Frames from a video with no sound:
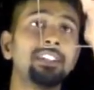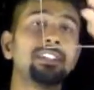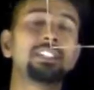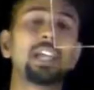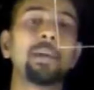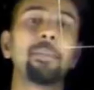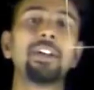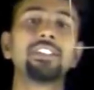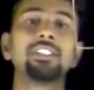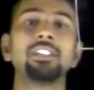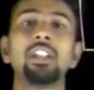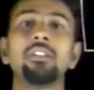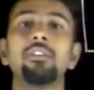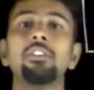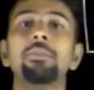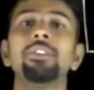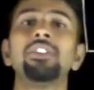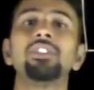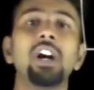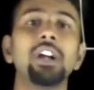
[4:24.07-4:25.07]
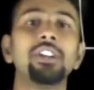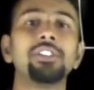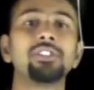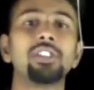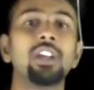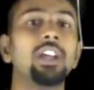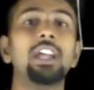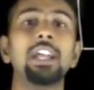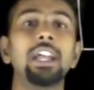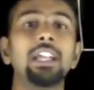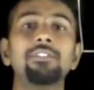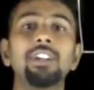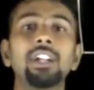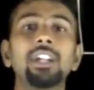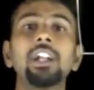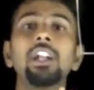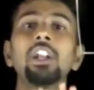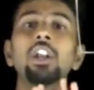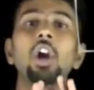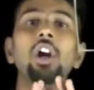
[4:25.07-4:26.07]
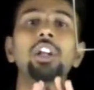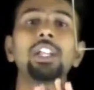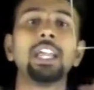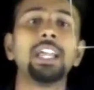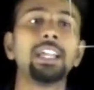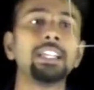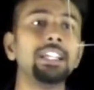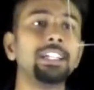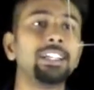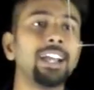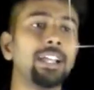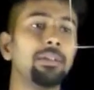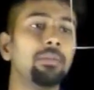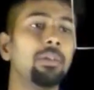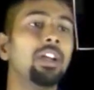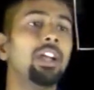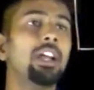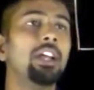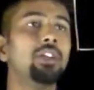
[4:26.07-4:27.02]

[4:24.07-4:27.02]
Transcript: this capacitor will be charged. In fact, it will not take any time.